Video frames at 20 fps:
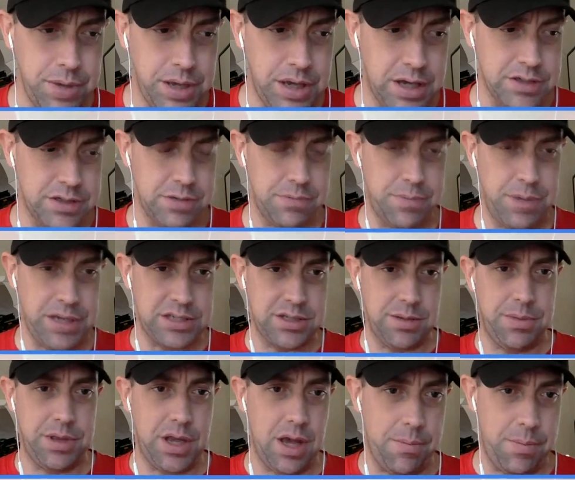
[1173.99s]
because you pick
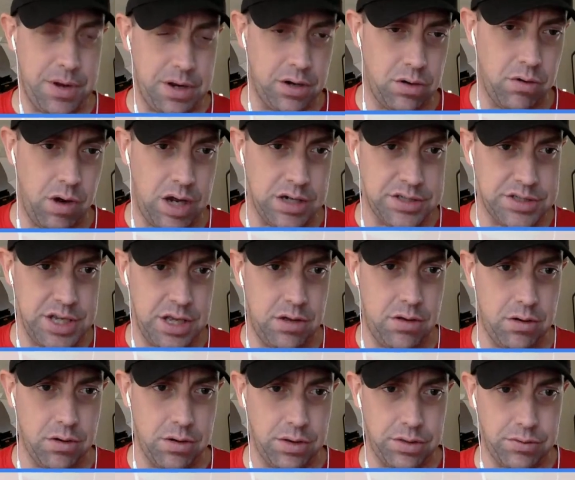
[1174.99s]
something up at a garage sale
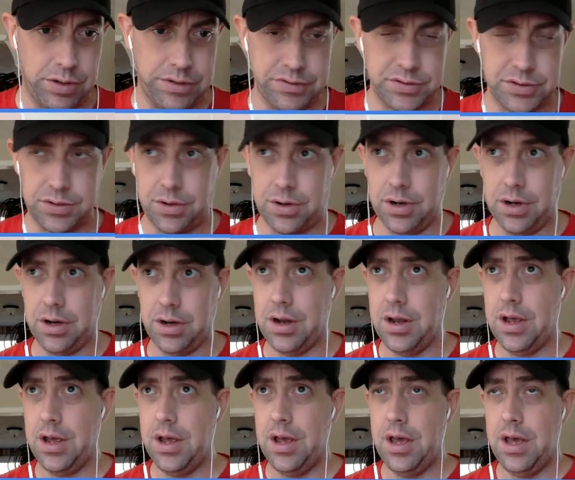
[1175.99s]
or a thrift store,
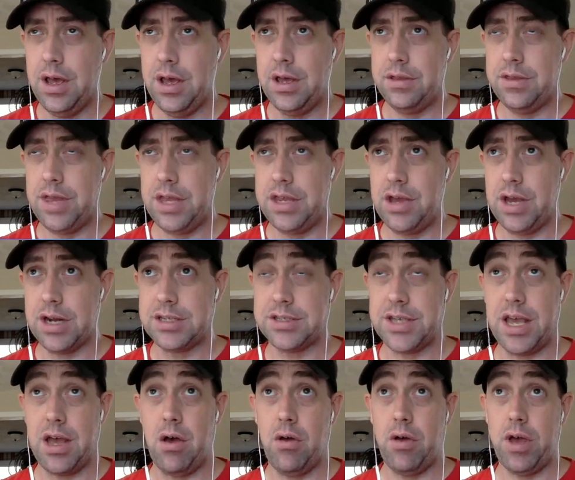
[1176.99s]
then you got to
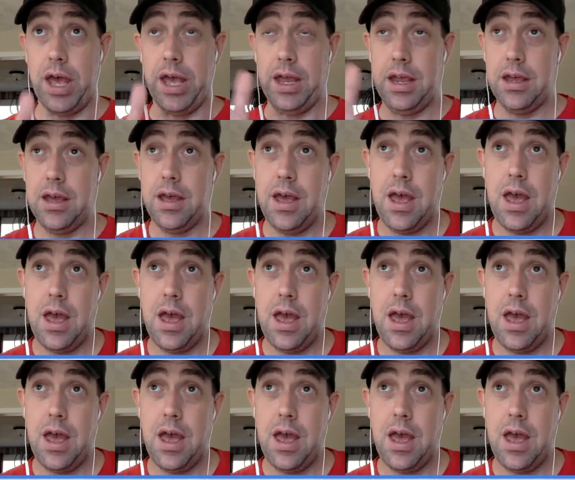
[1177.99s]
say, okay,